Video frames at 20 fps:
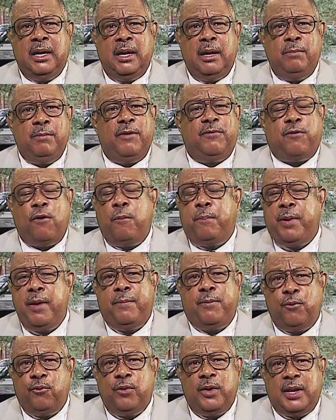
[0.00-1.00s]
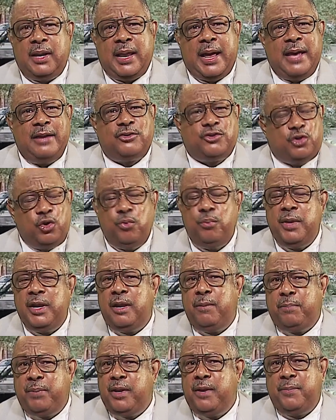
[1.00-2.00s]
before people realize too many
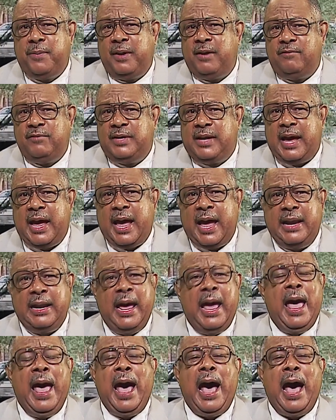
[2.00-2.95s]
people have died?